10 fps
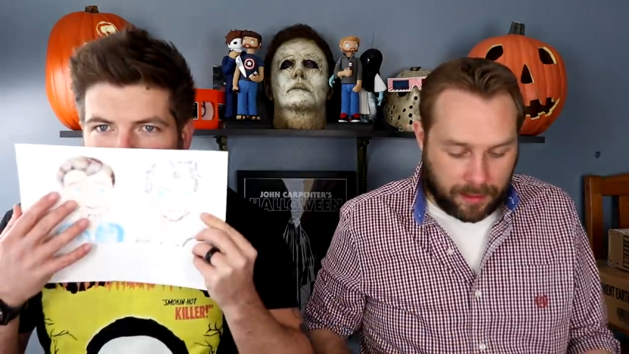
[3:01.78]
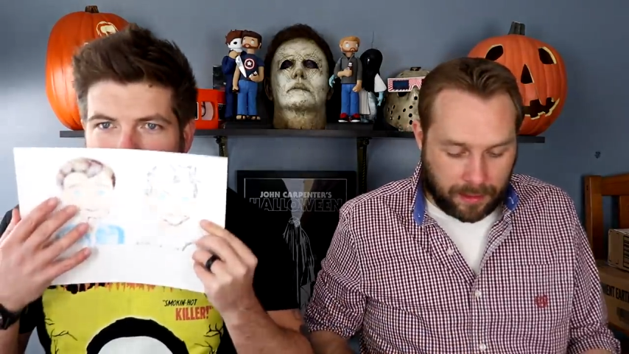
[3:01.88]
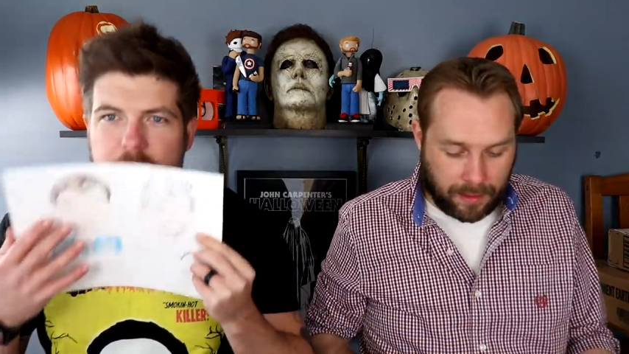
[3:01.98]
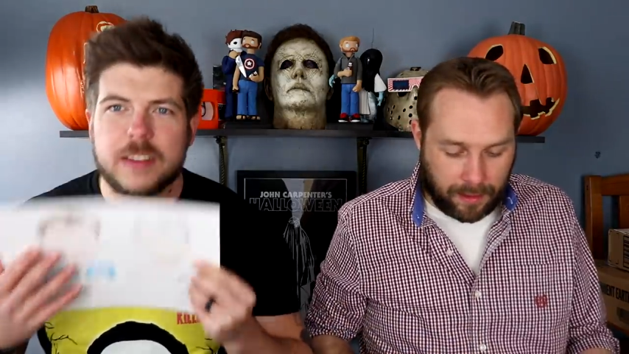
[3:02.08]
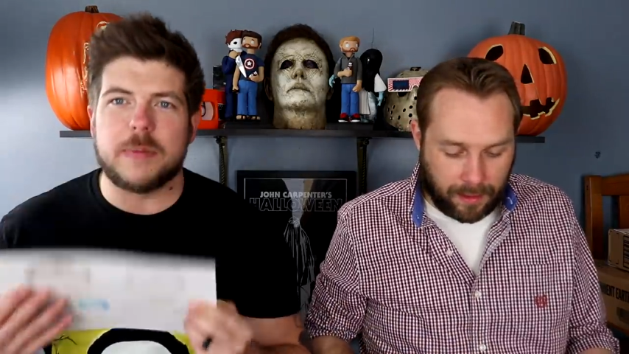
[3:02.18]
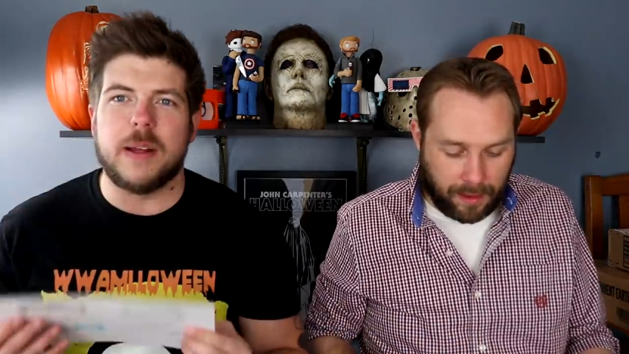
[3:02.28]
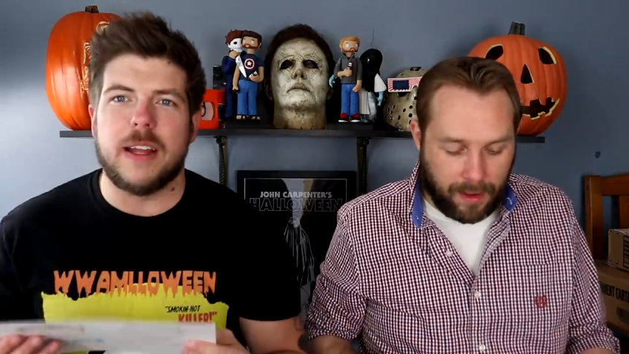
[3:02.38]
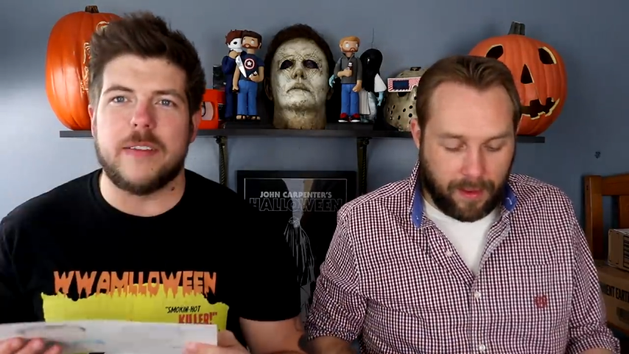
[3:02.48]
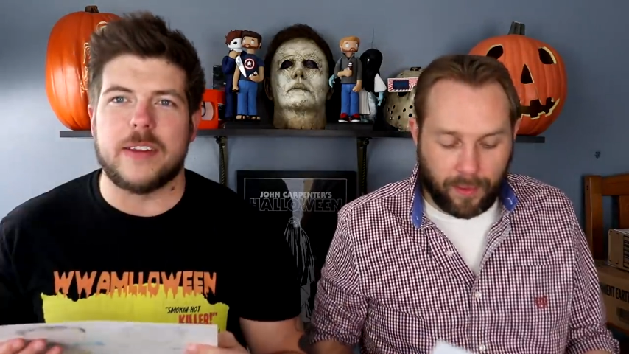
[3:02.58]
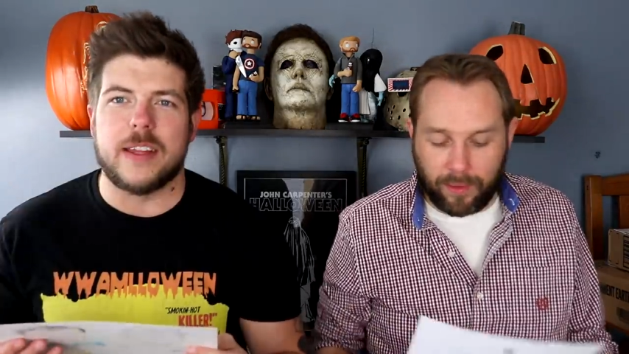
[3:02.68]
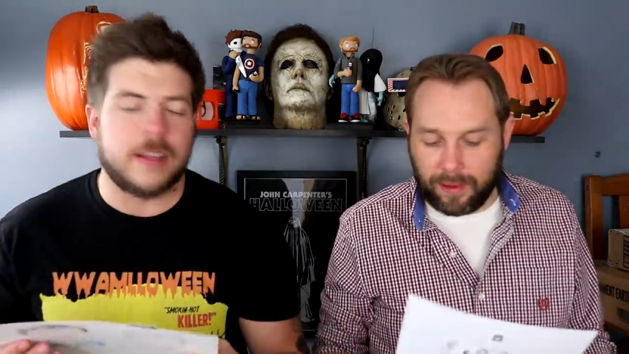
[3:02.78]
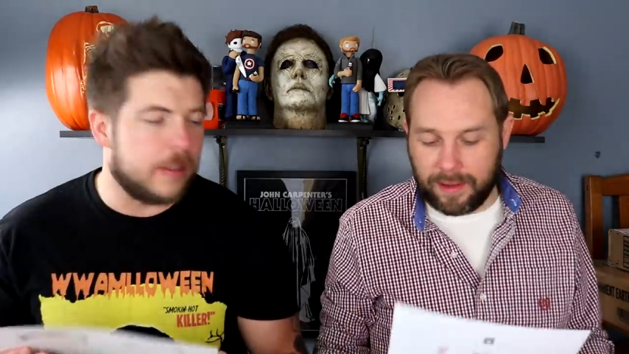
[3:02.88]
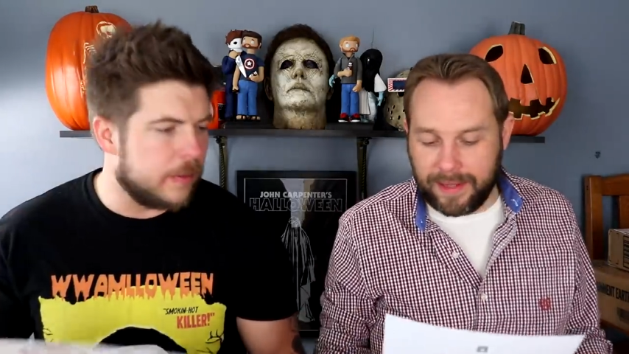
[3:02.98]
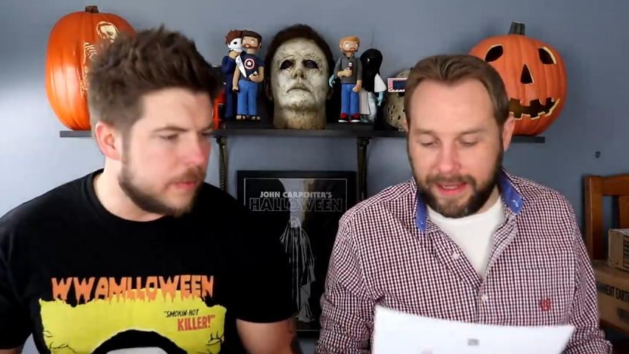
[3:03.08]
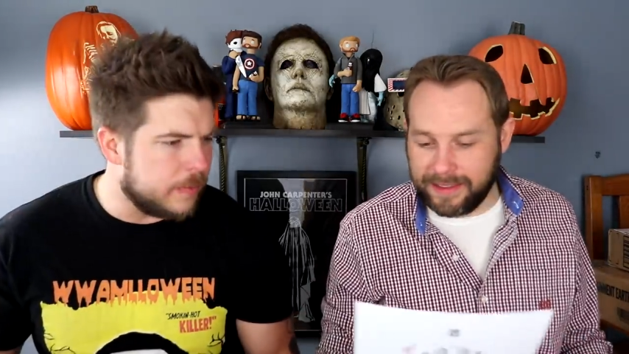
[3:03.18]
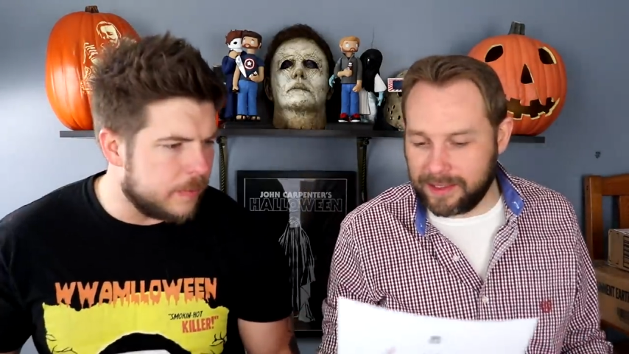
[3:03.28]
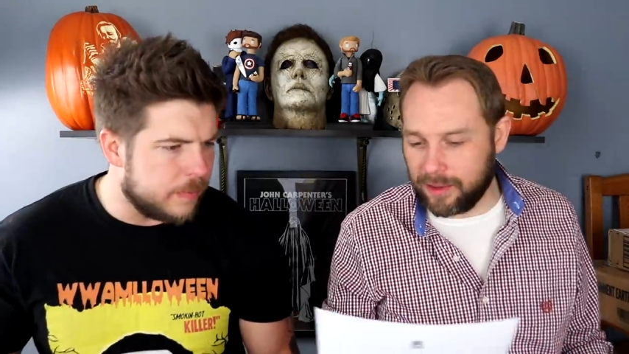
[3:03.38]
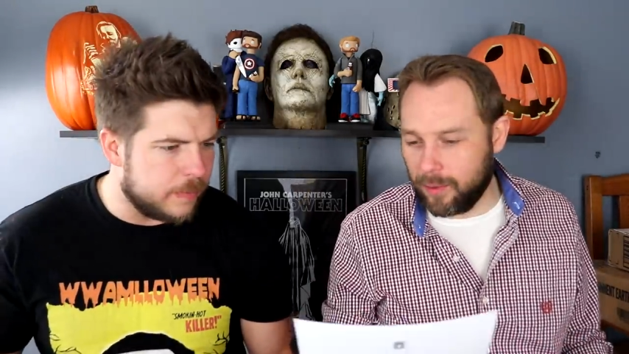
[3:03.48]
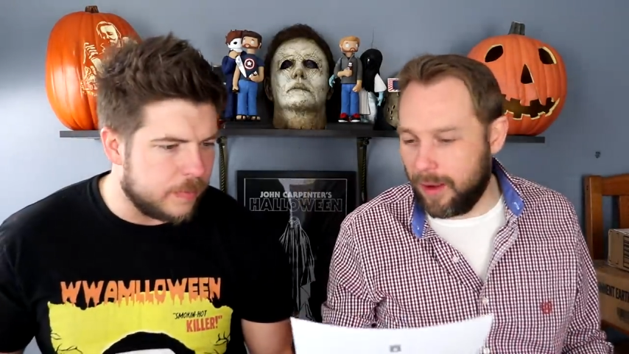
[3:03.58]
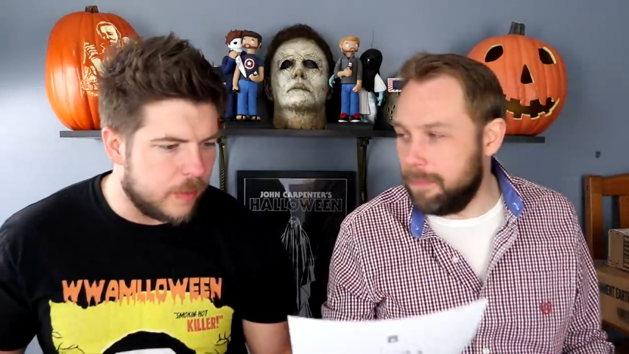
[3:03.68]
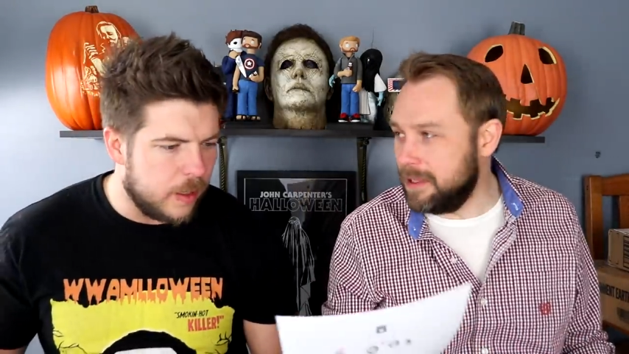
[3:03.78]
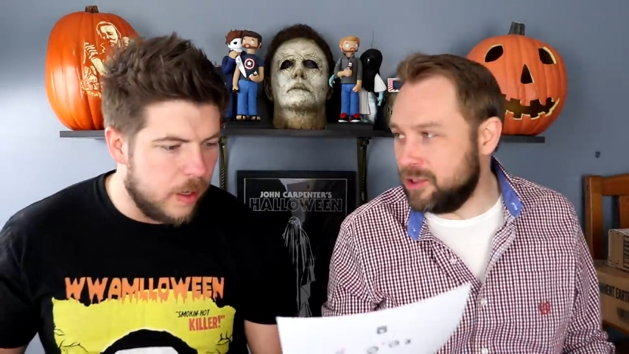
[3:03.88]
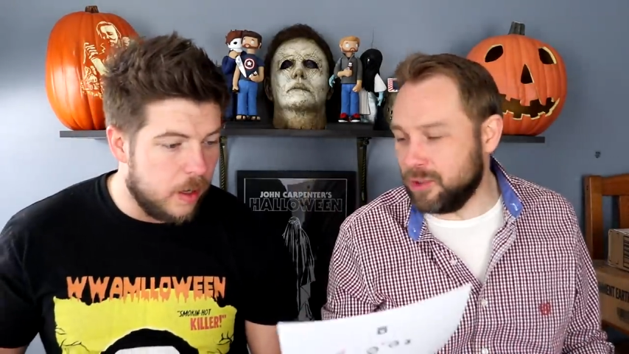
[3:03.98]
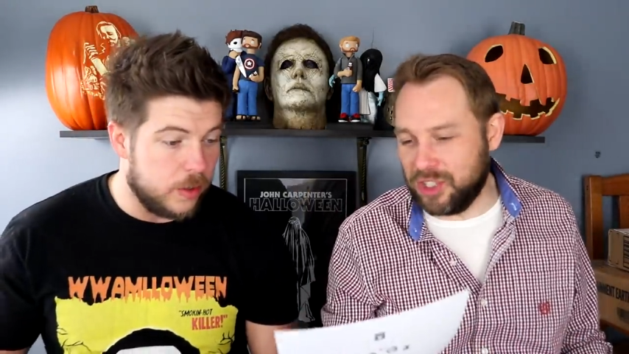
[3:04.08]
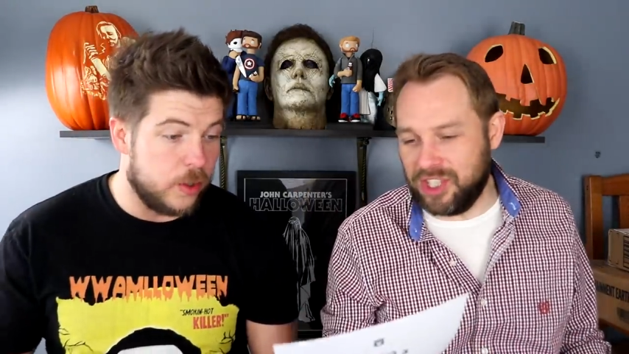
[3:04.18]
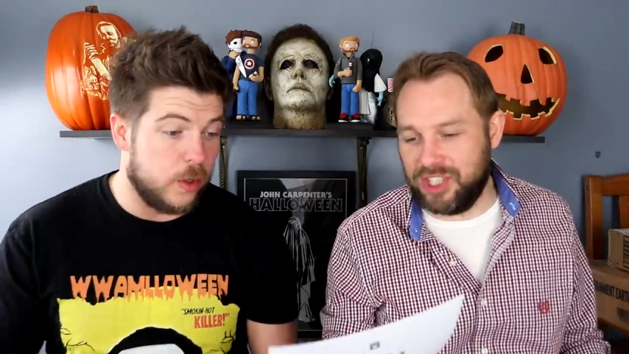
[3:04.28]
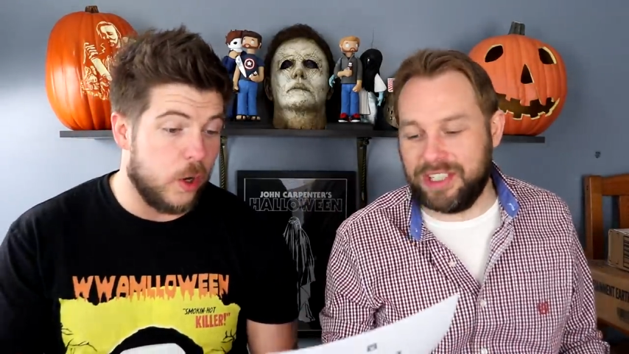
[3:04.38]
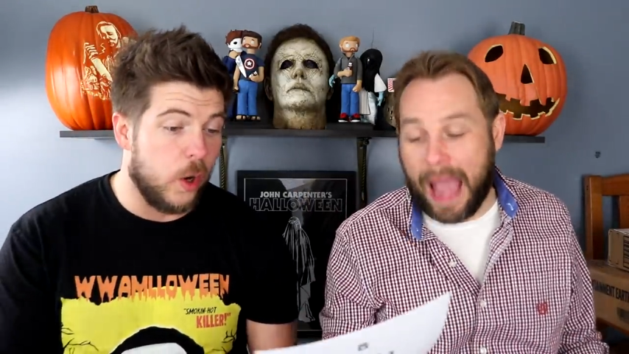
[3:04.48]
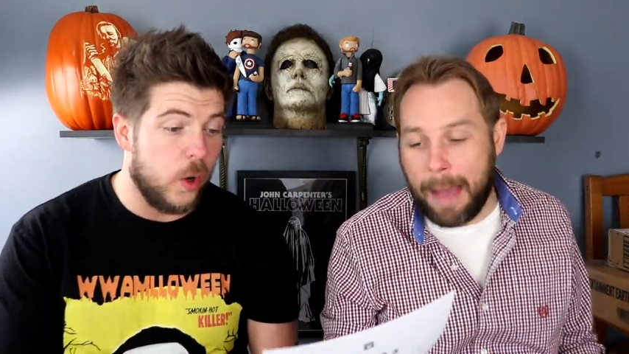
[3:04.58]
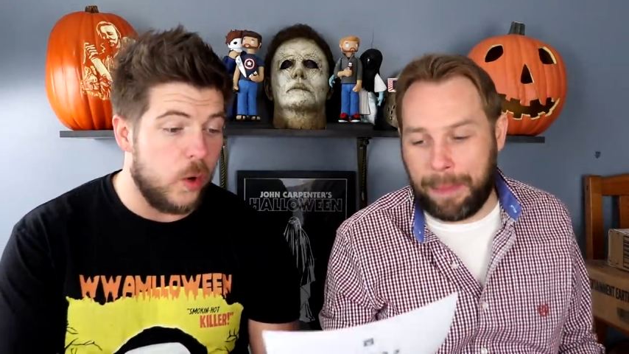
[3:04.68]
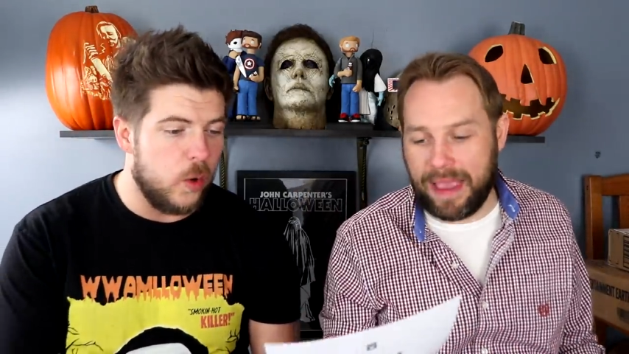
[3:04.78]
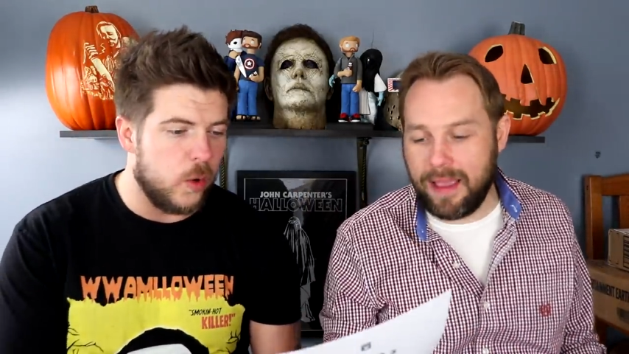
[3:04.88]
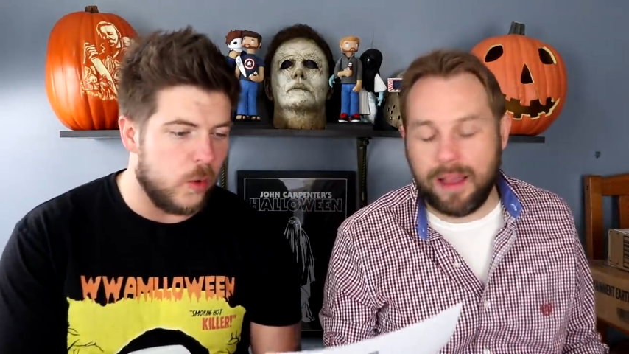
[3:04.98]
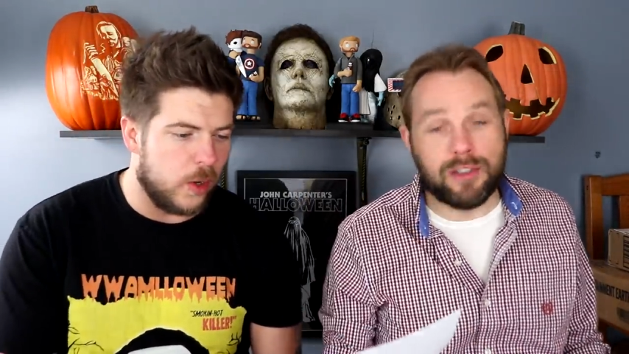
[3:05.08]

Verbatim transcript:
Speaker 1: You have to smell oh, everything. Oh, a nice another one. A Mister Stabby?